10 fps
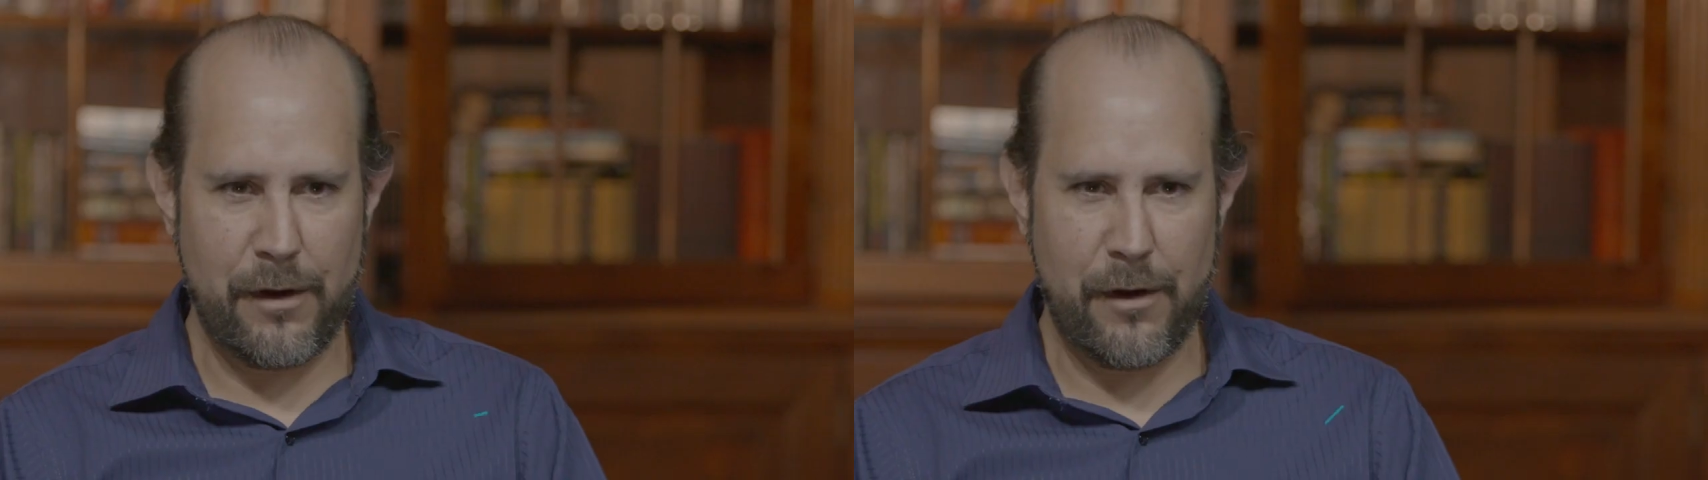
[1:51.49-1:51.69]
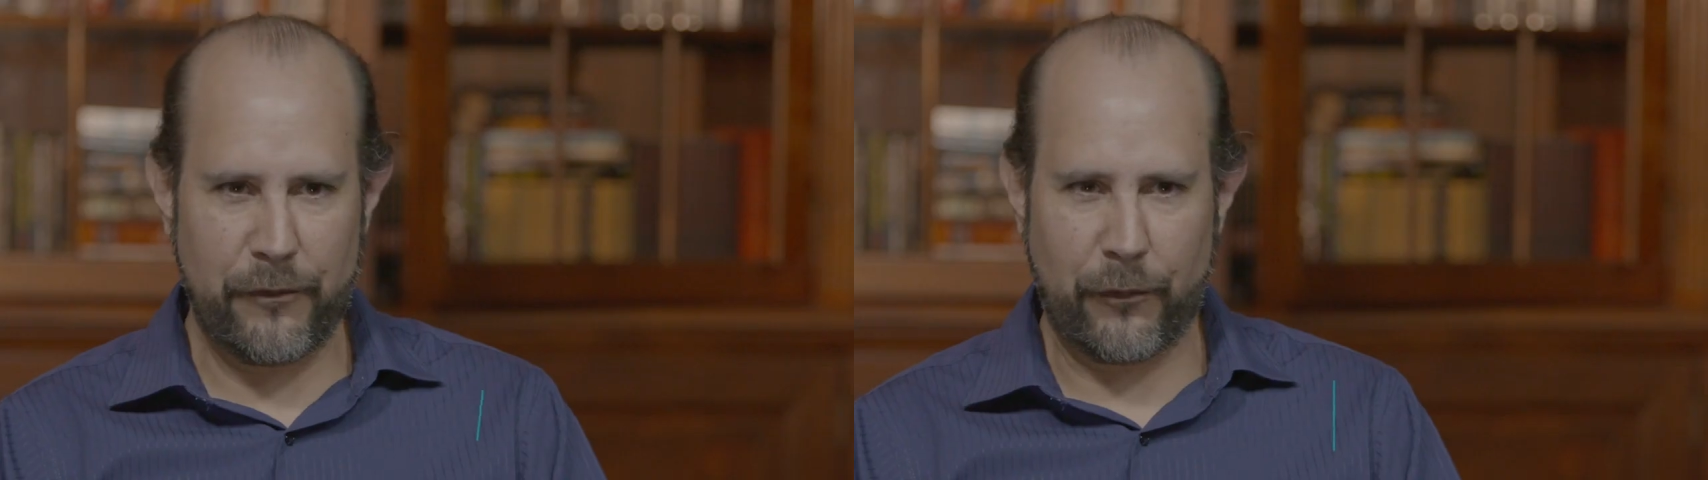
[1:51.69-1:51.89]

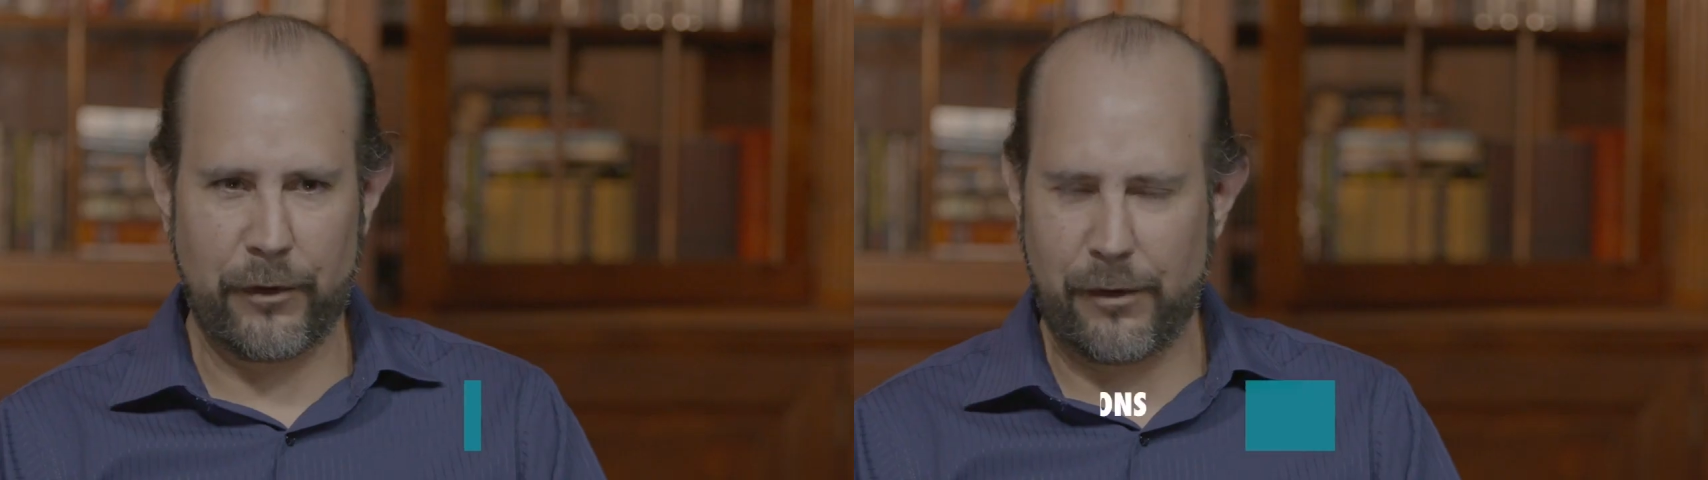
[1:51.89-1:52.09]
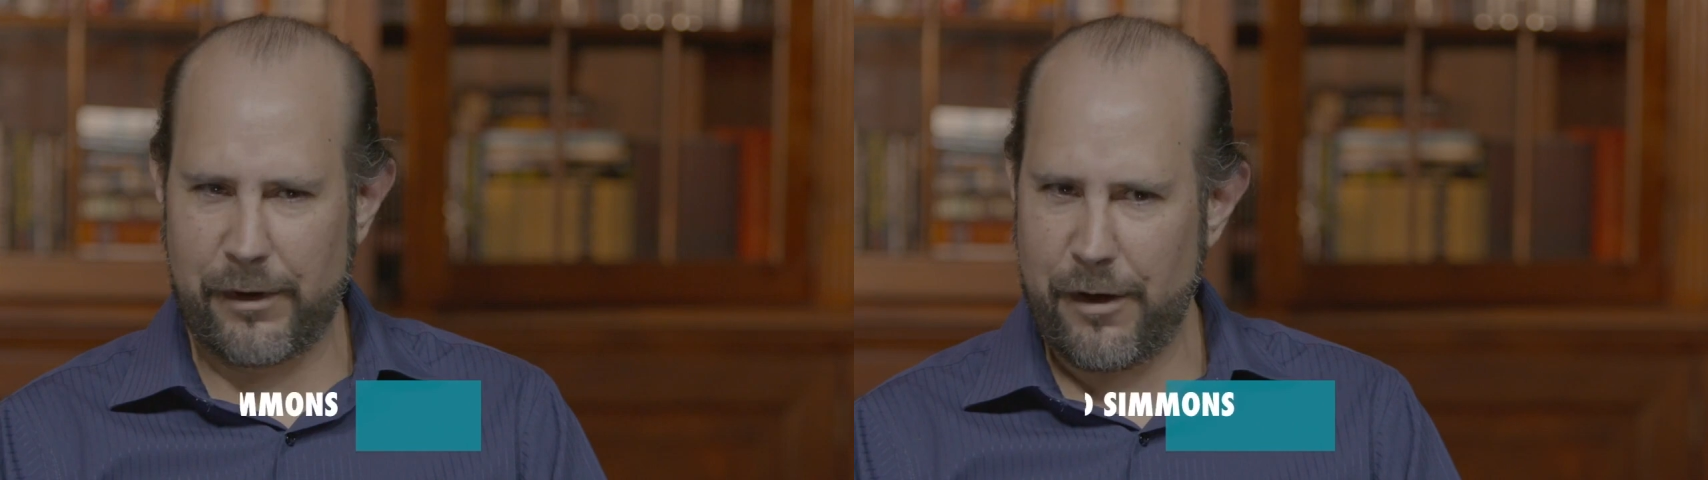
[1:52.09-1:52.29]
oh,
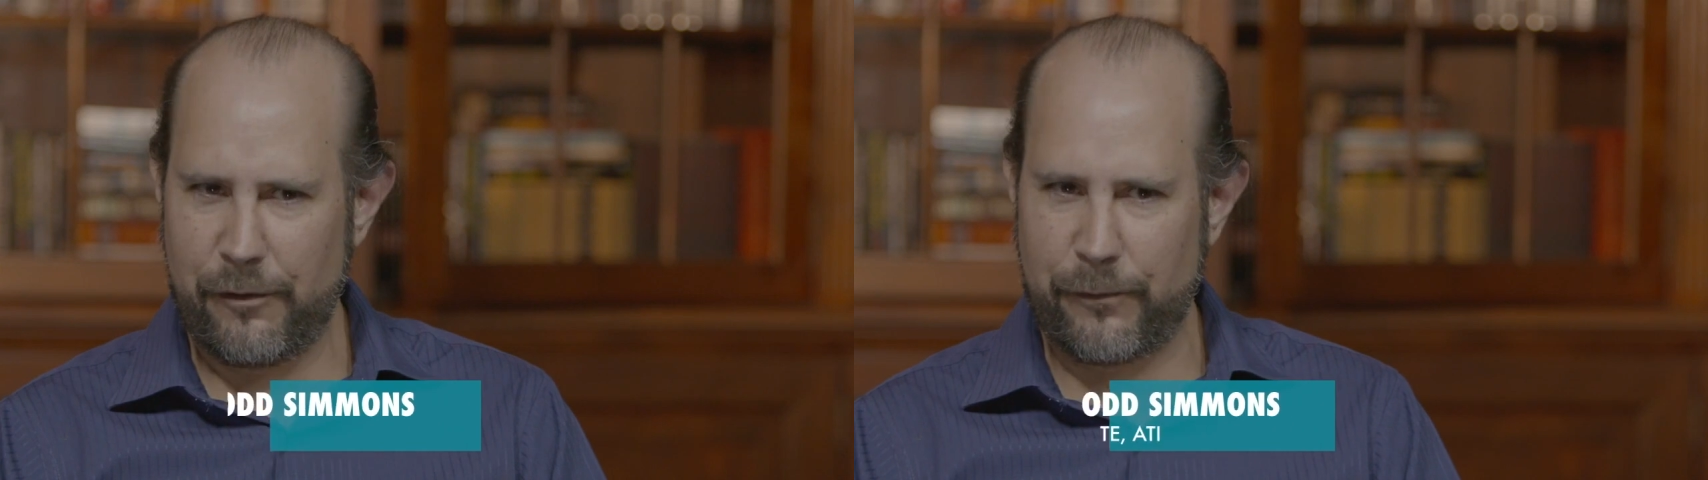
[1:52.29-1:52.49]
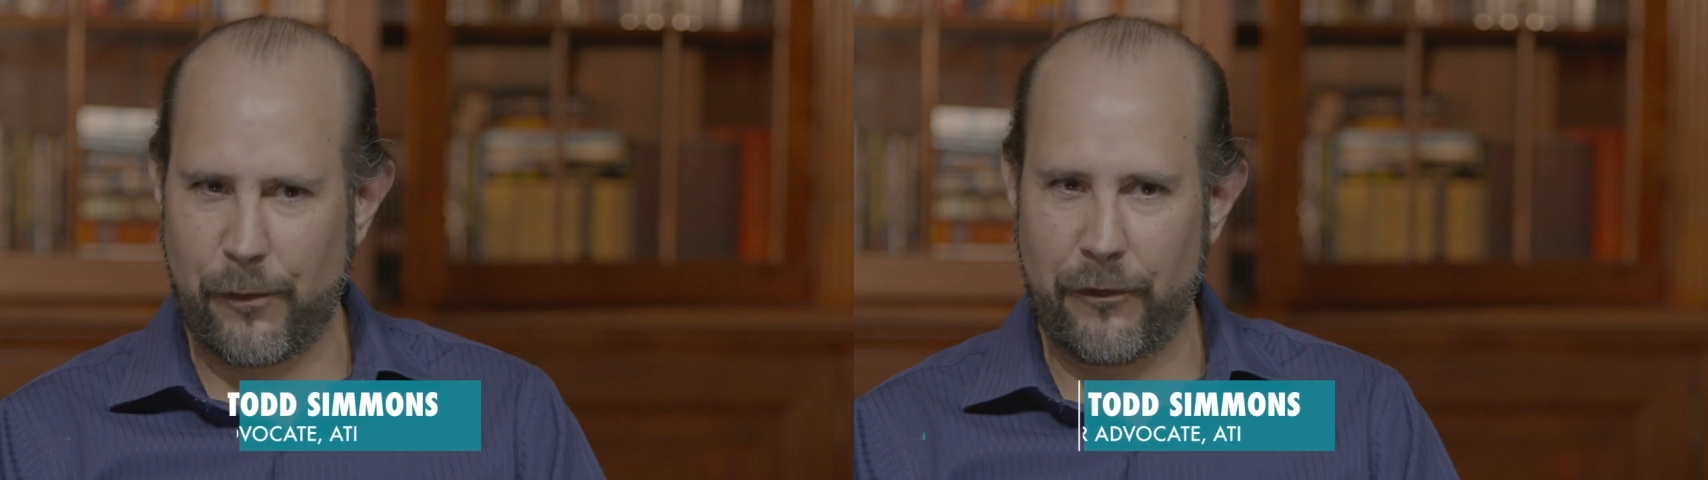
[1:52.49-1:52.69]
so you're an
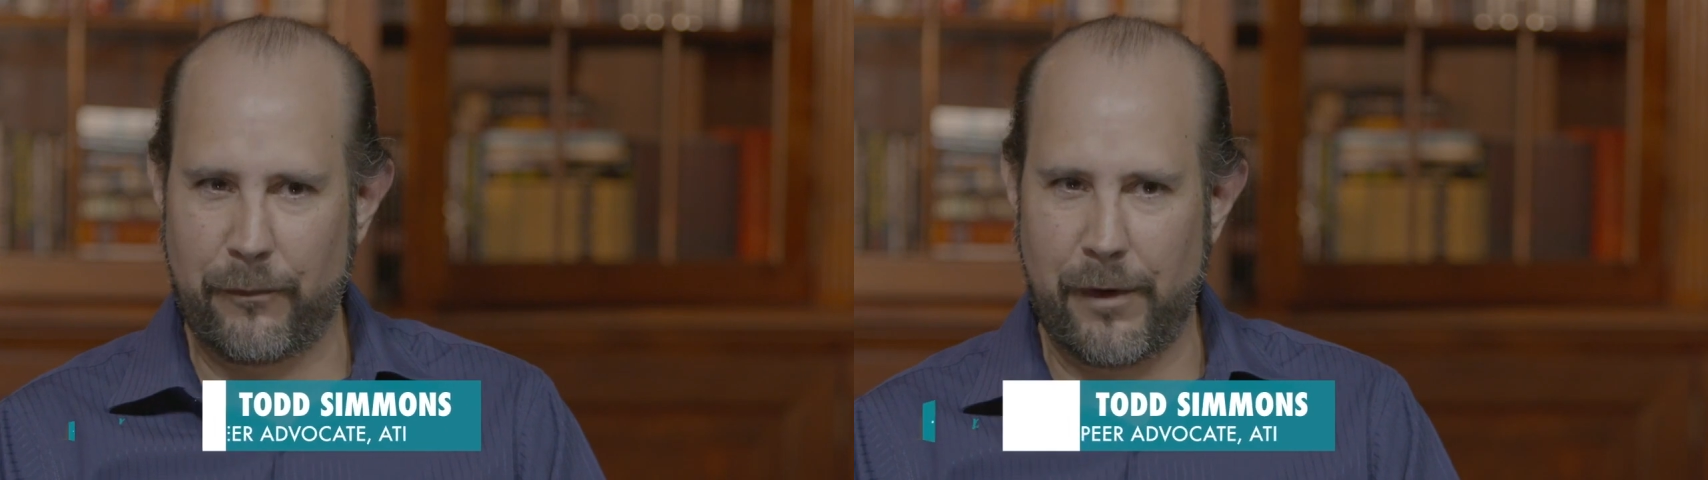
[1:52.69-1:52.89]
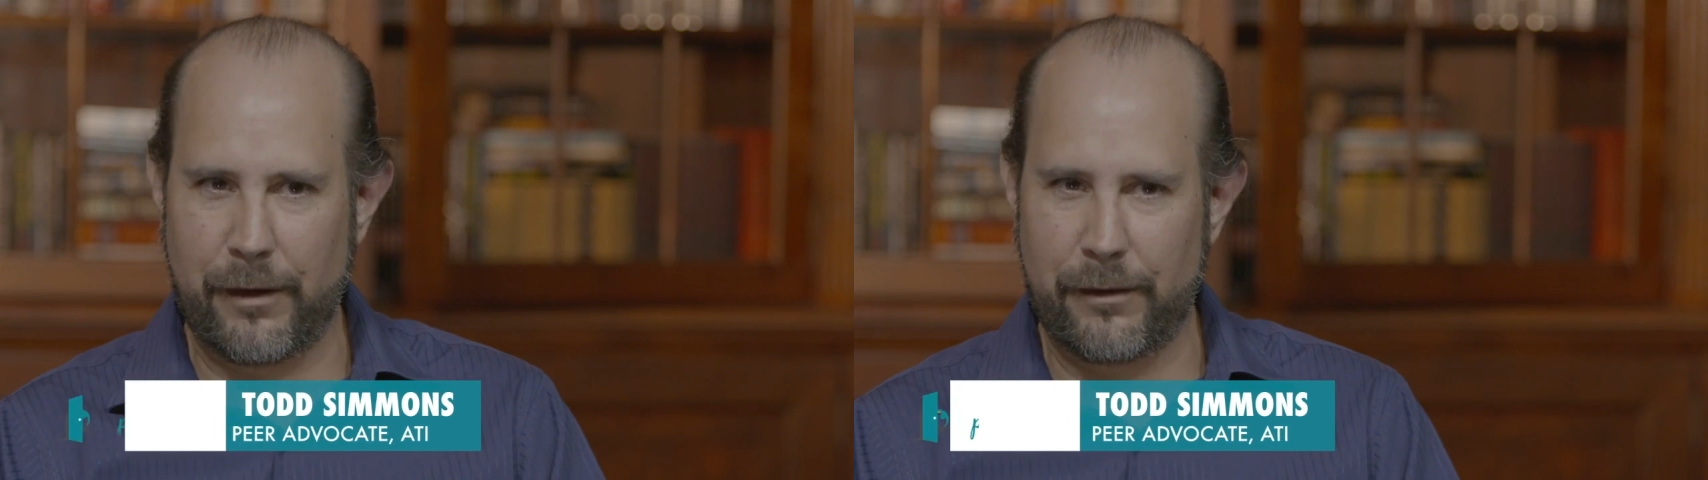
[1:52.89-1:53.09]
Air Force
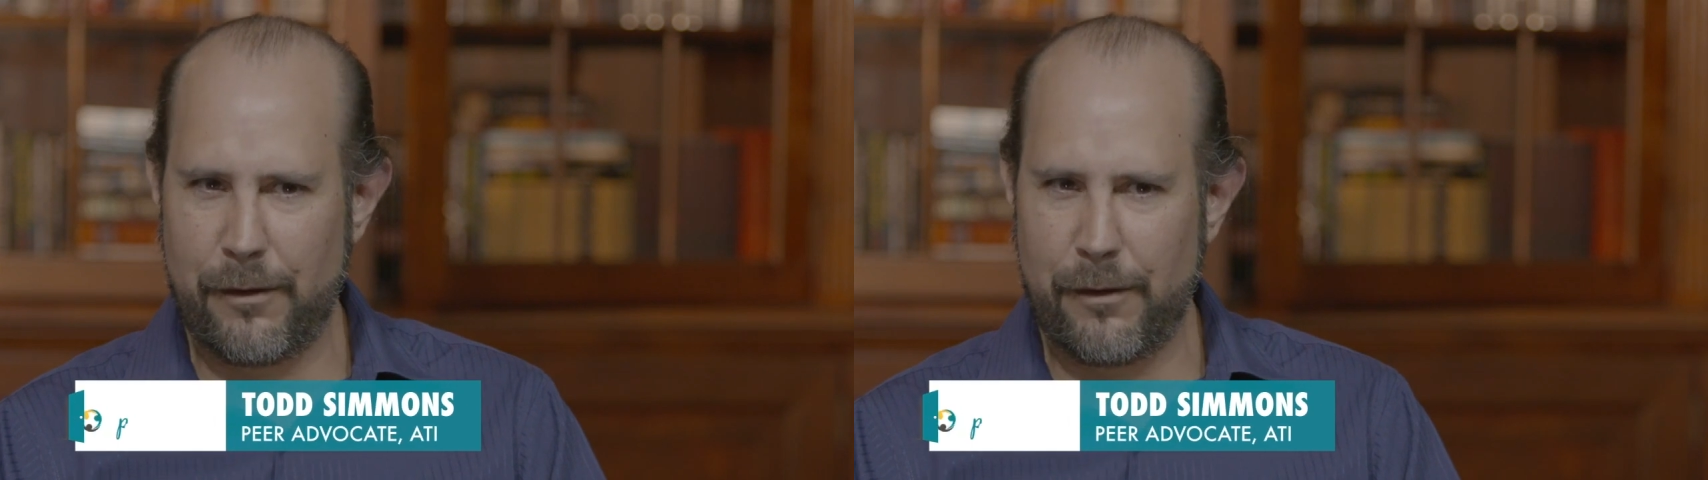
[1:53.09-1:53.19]
vet.